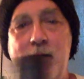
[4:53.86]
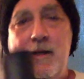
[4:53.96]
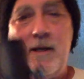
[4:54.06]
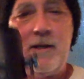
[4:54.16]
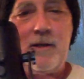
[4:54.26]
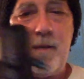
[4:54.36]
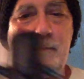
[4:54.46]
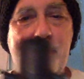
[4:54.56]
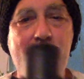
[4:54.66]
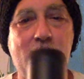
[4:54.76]
It
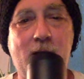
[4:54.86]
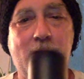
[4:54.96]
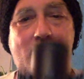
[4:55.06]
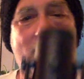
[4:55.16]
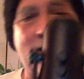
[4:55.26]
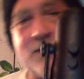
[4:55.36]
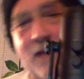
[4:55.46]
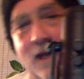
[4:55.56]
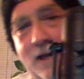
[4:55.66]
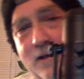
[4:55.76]
comes on a
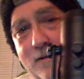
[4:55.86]
stand.